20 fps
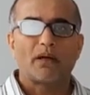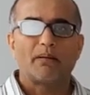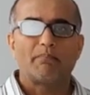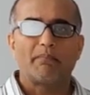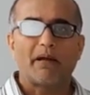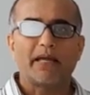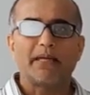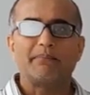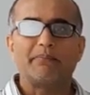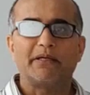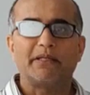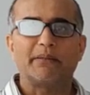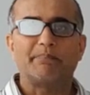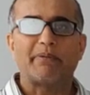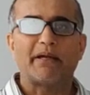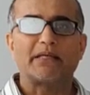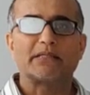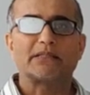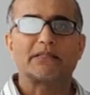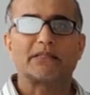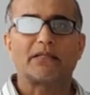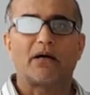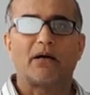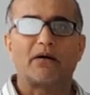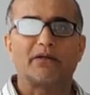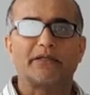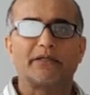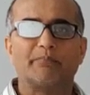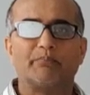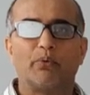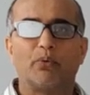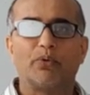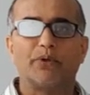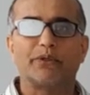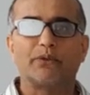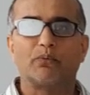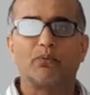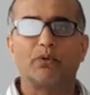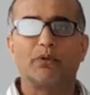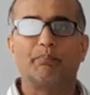Maybe the best starting
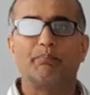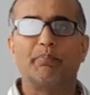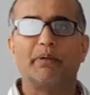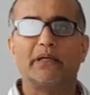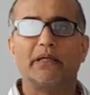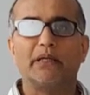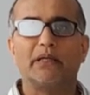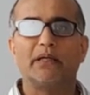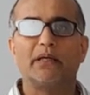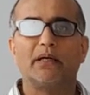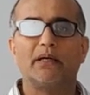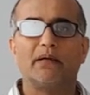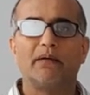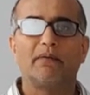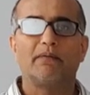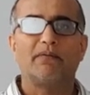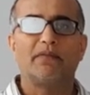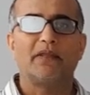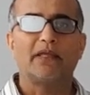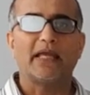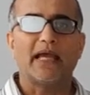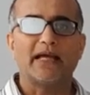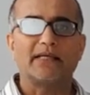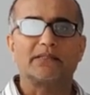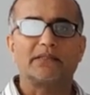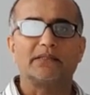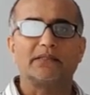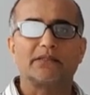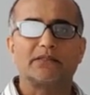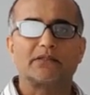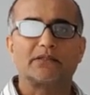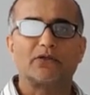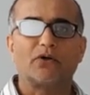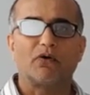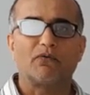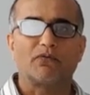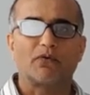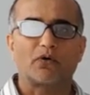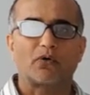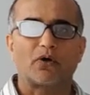point would be the essence
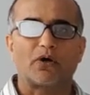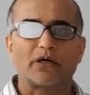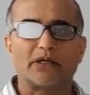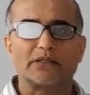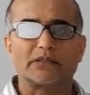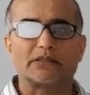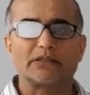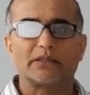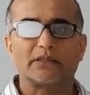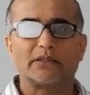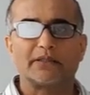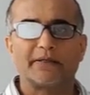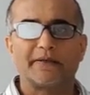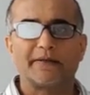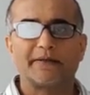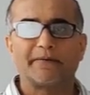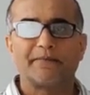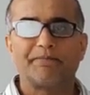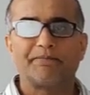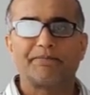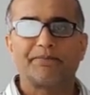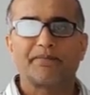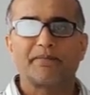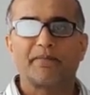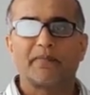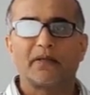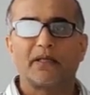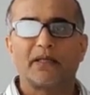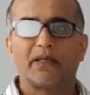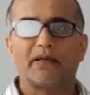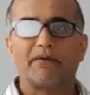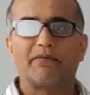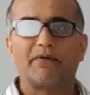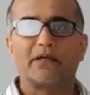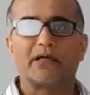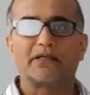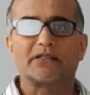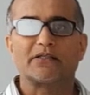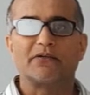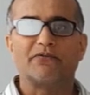of Christ, giving
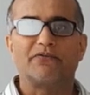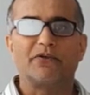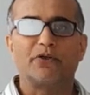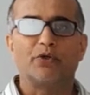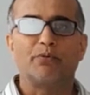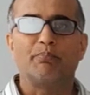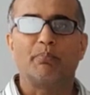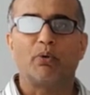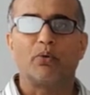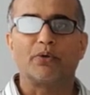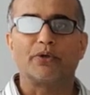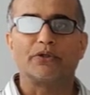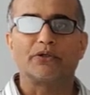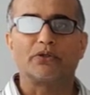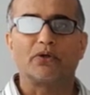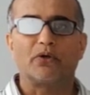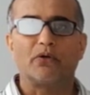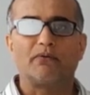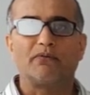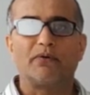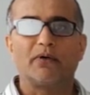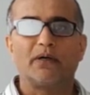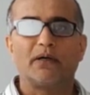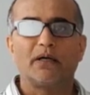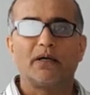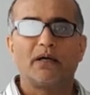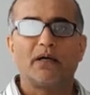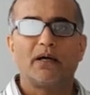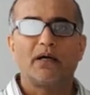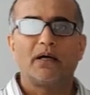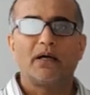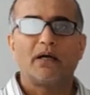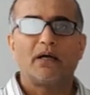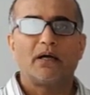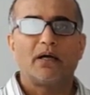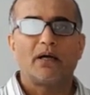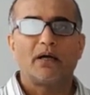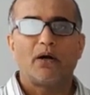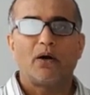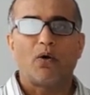us a viewpoint of
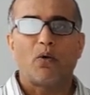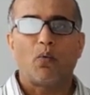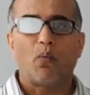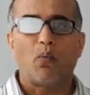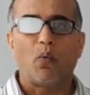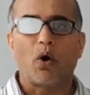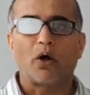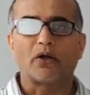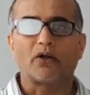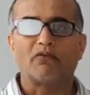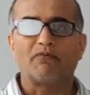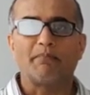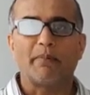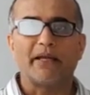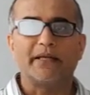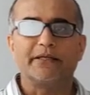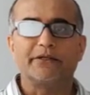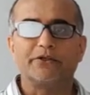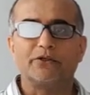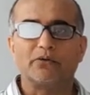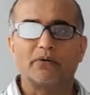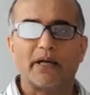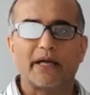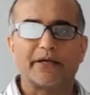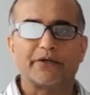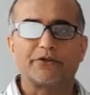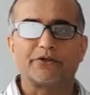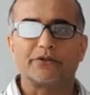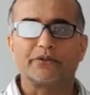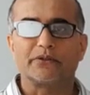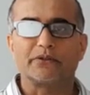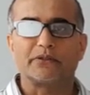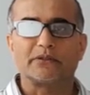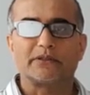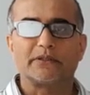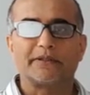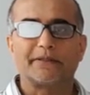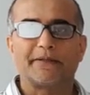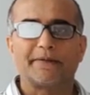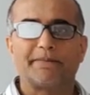one of many directions
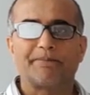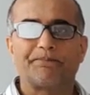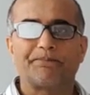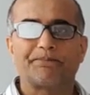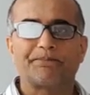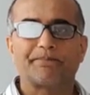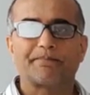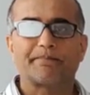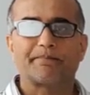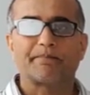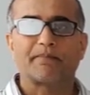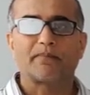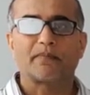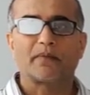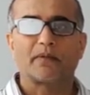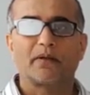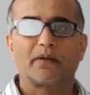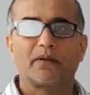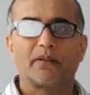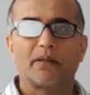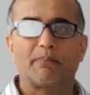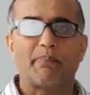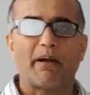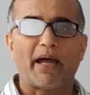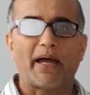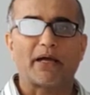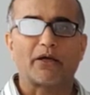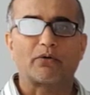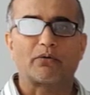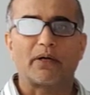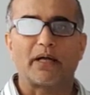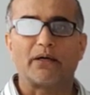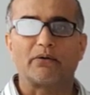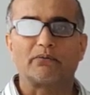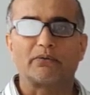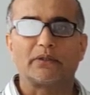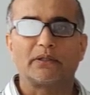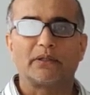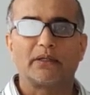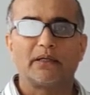the
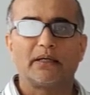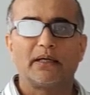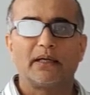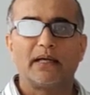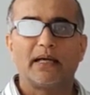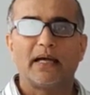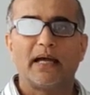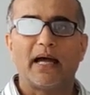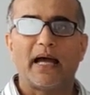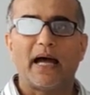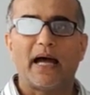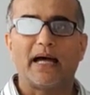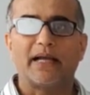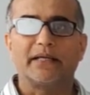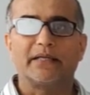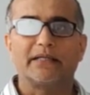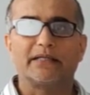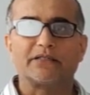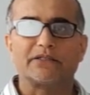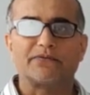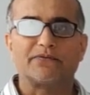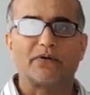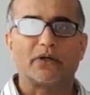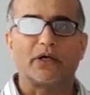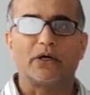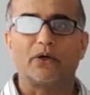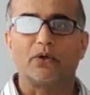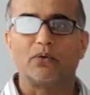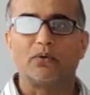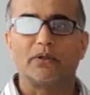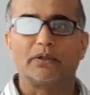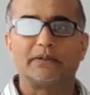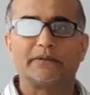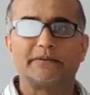background and its flow.